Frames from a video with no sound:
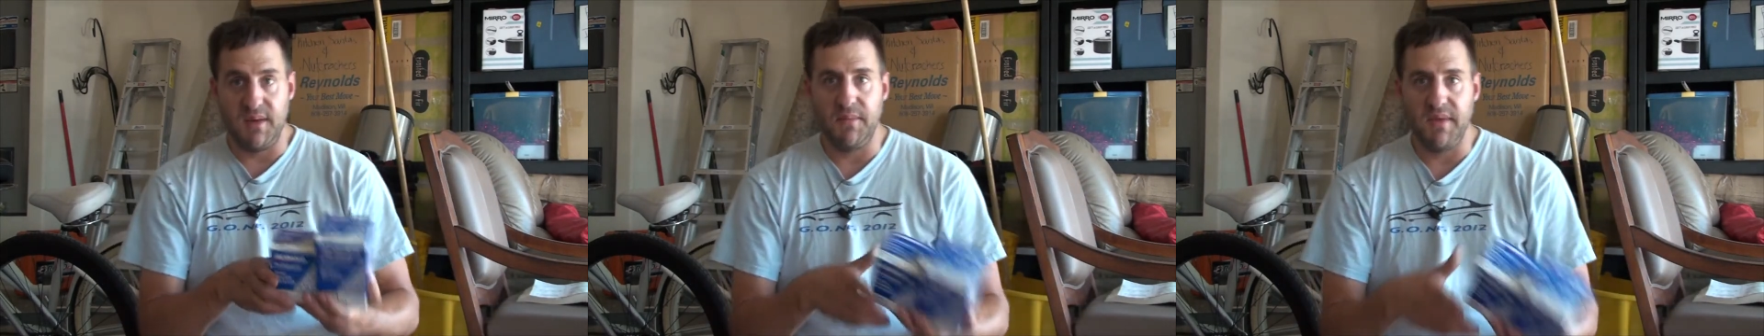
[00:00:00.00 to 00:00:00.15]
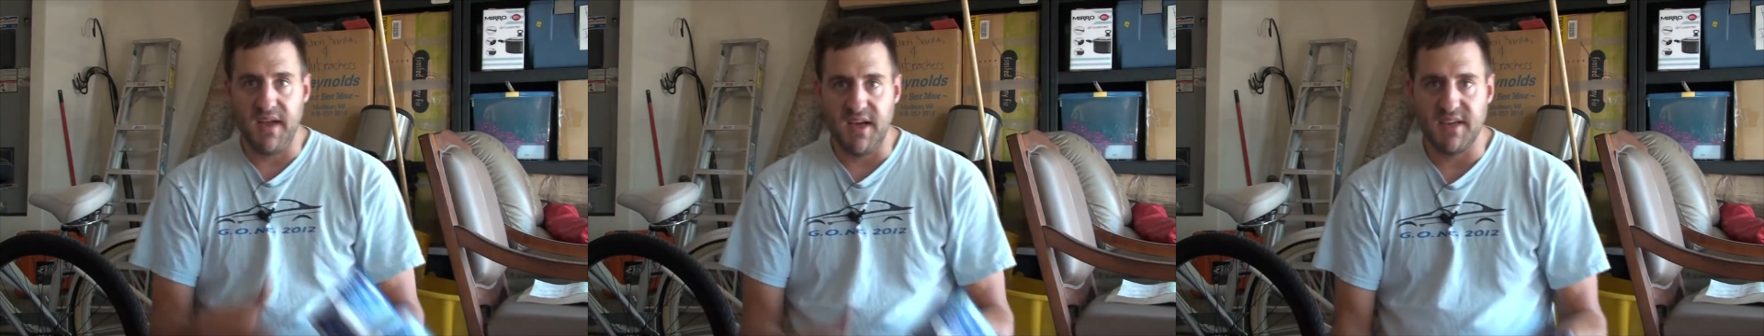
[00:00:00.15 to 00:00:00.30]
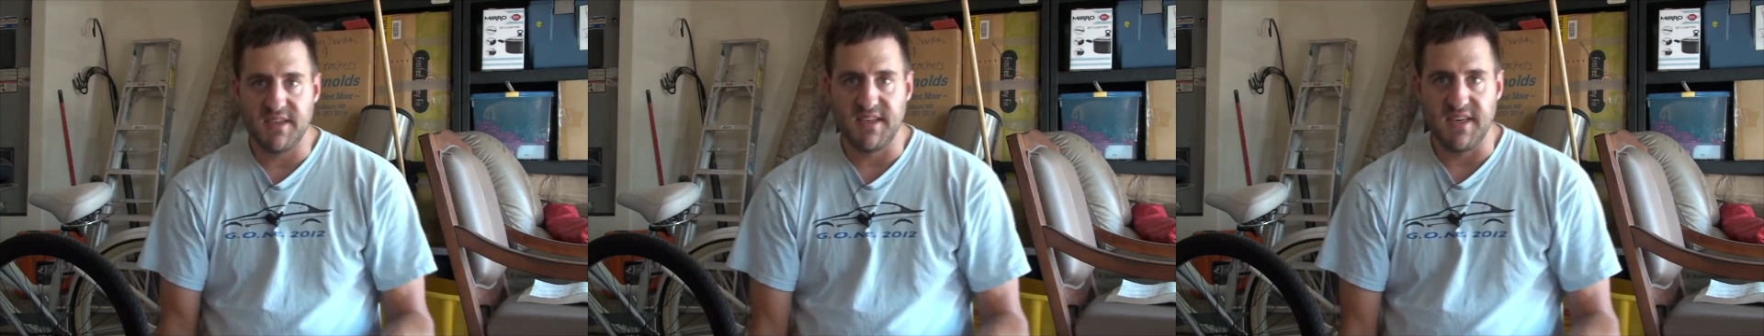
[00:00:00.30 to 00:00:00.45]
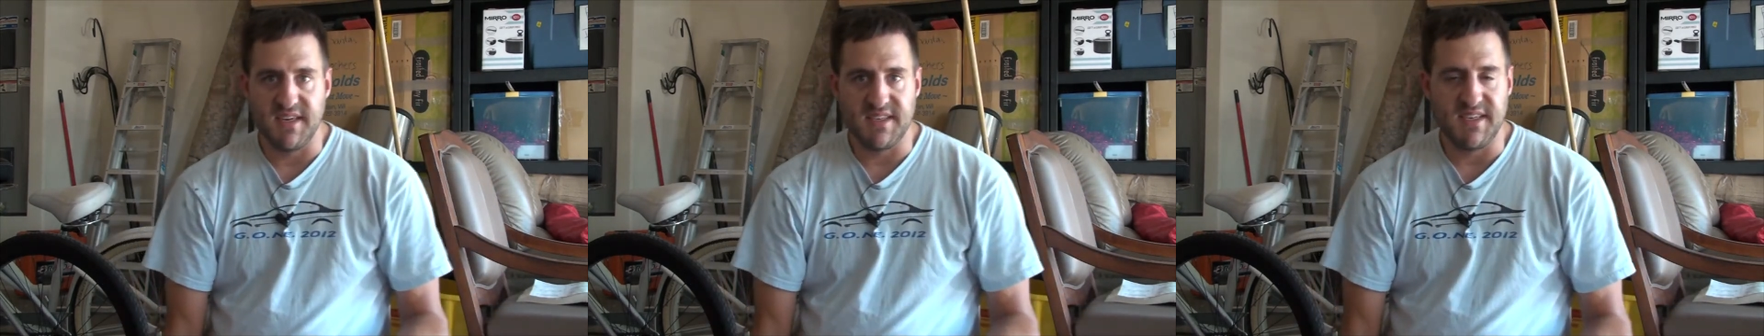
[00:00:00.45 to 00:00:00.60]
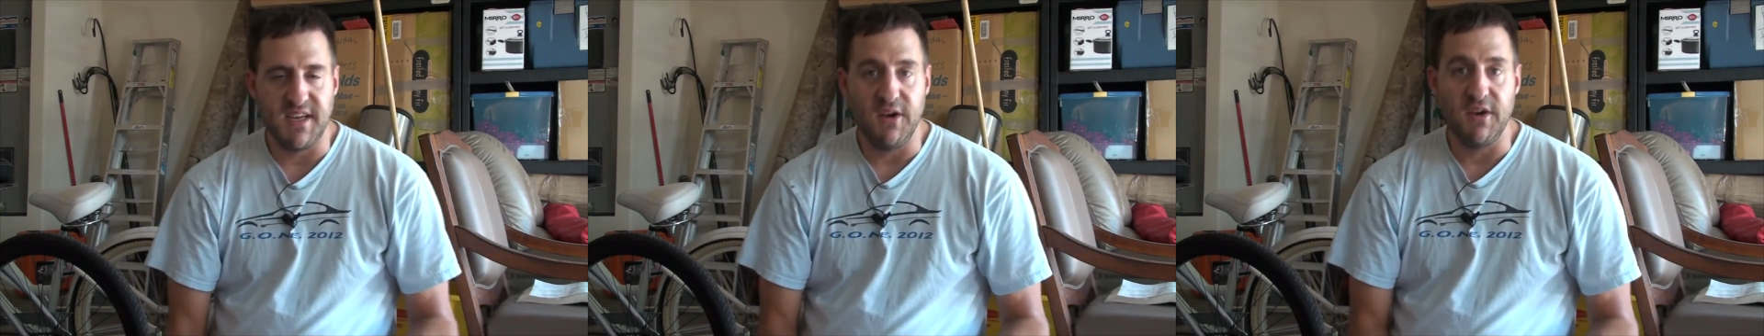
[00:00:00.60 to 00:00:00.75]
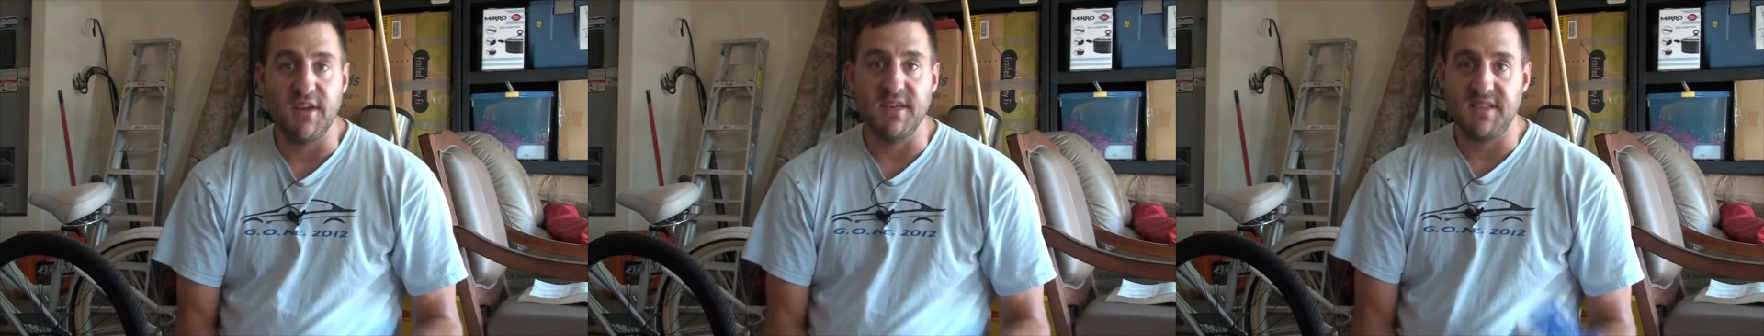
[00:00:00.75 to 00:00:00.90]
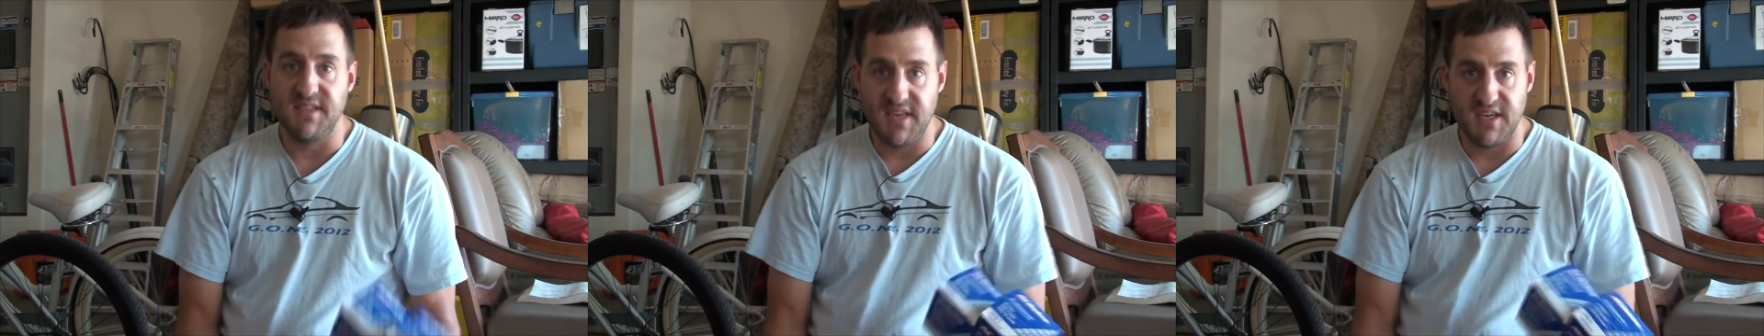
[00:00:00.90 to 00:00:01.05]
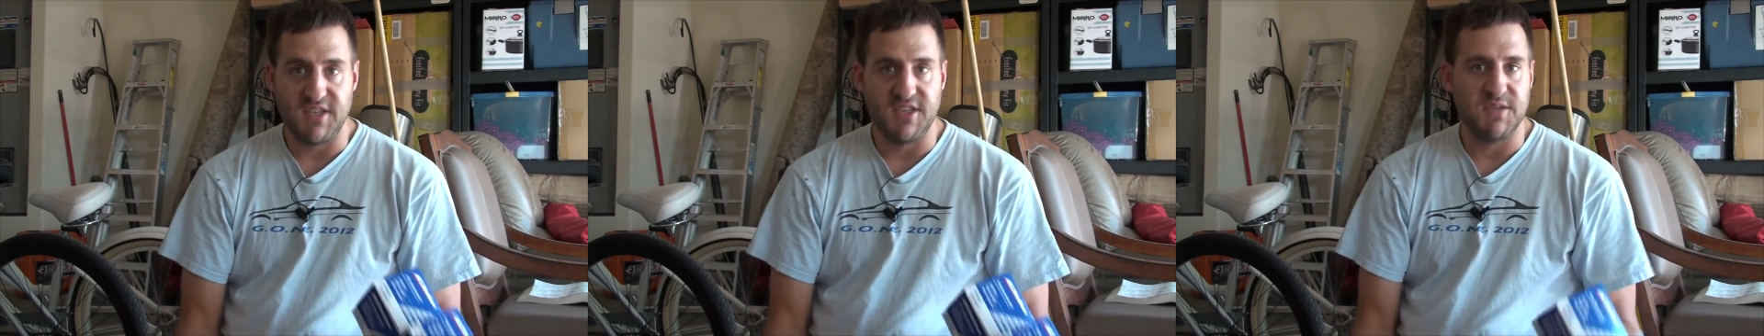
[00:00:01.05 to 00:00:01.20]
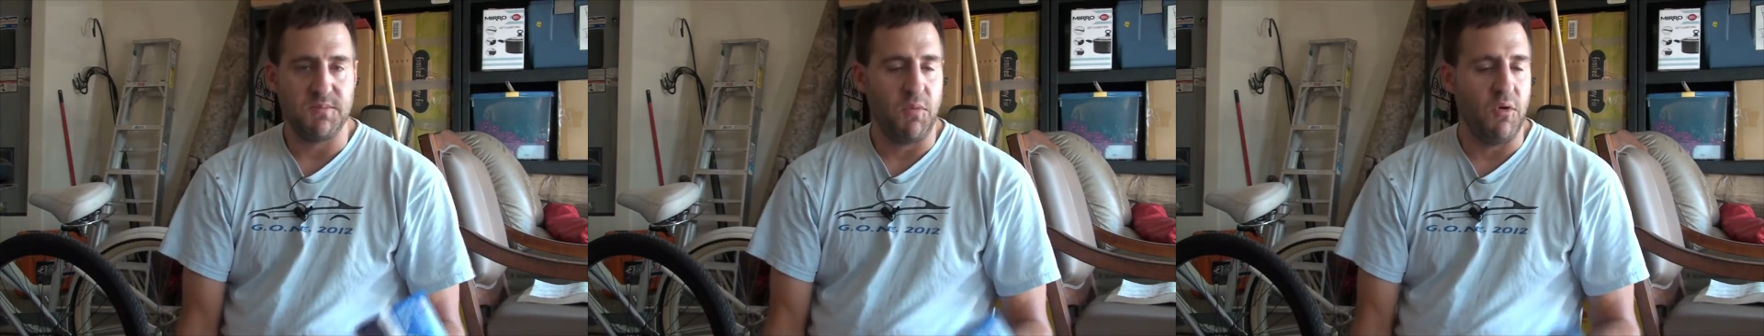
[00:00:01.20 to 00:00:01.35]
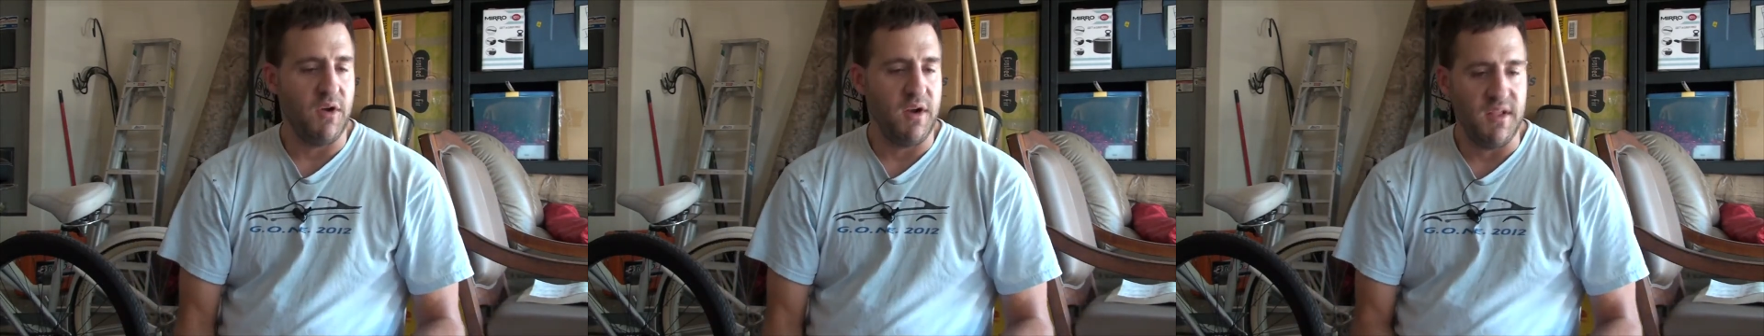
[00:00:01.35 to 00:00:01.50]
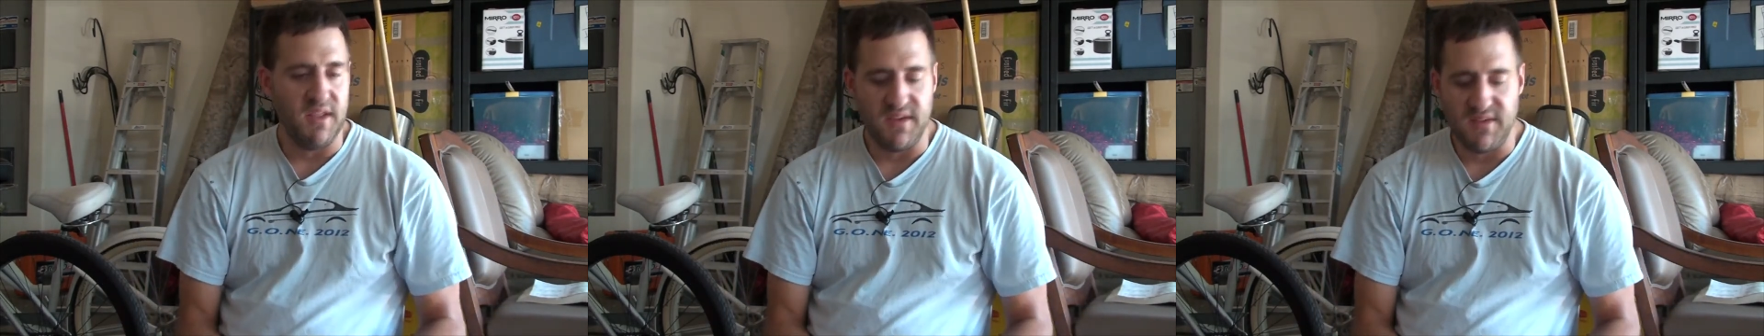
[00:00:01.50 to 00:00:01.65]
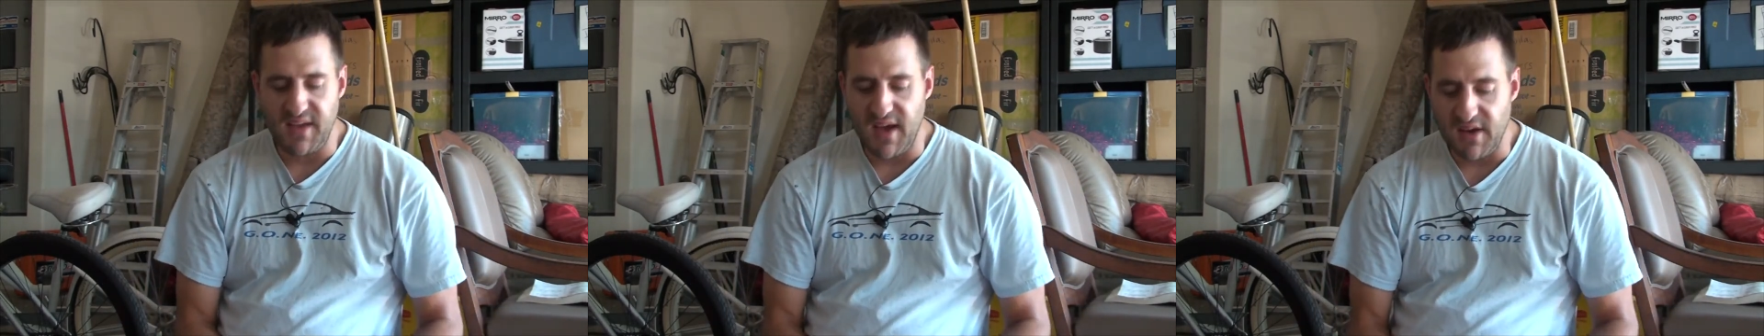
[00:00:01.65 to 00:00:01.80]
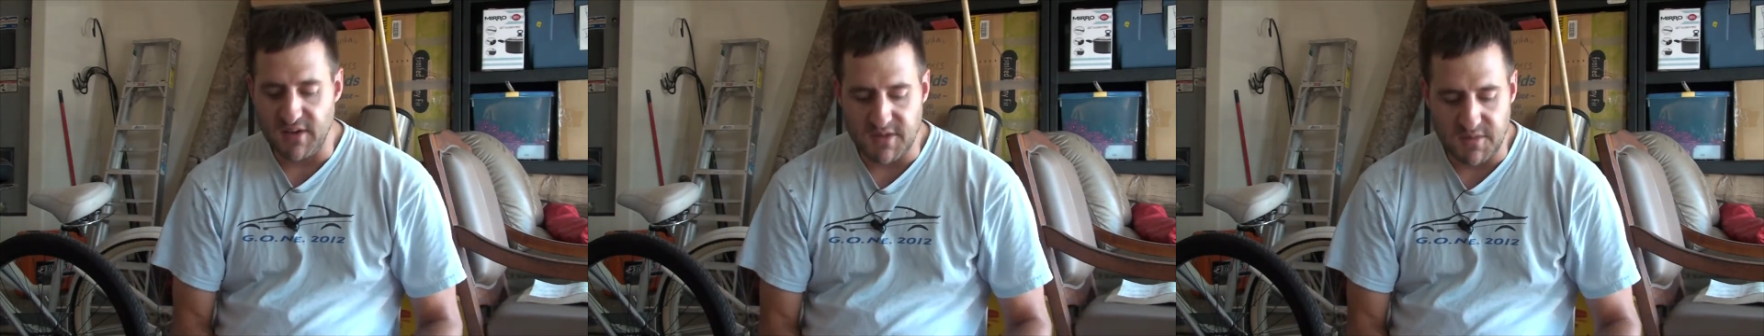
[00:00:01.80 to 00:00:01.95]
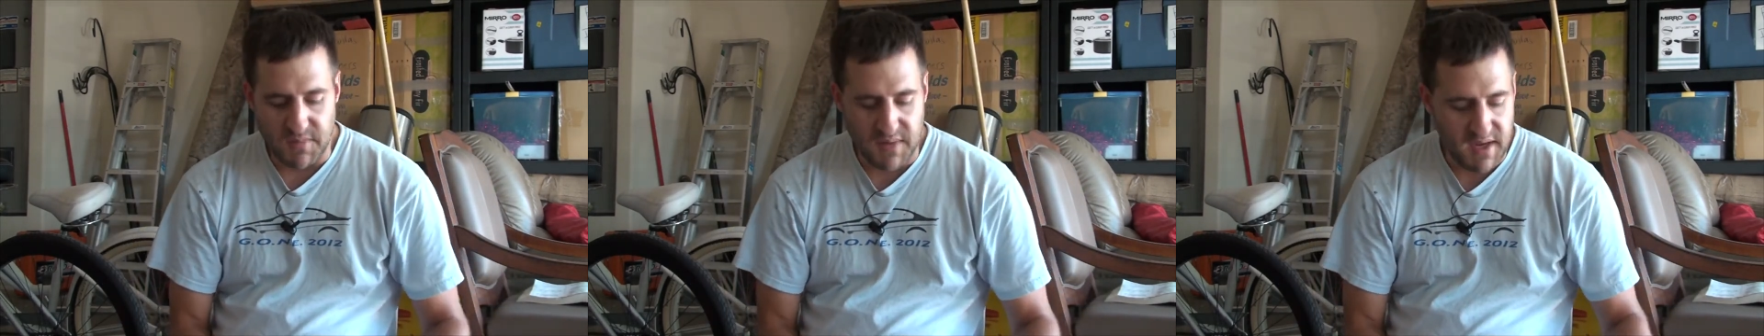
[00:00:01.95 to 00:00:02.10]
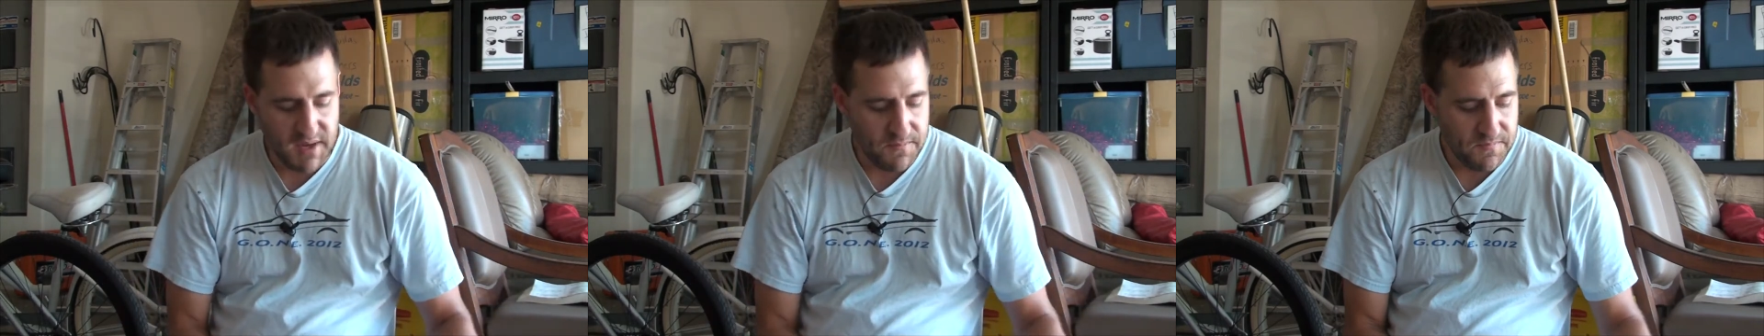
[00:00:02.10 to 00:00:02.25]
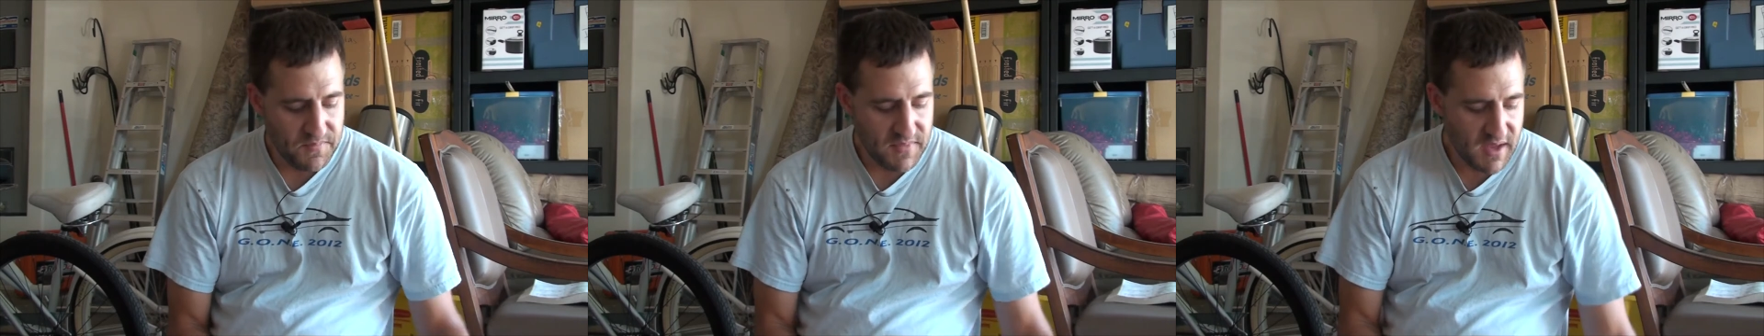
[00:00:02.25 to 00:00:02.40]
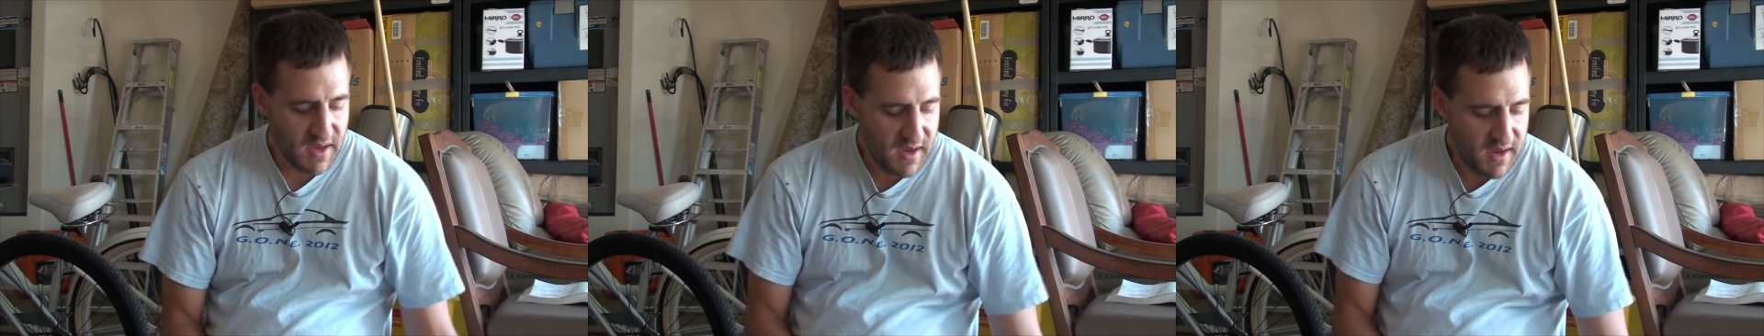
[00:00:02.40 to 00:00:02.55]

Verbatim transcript: is something else to consider because Nick just pointed this out to me.